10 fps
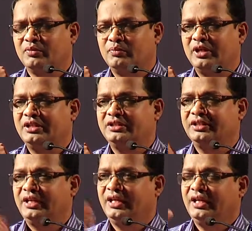But
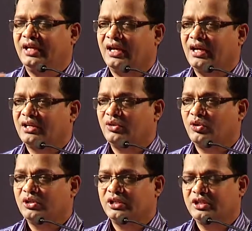they are
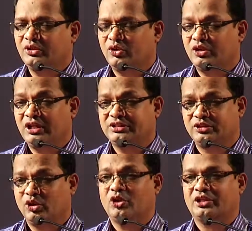not known as
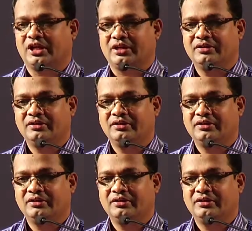doctor,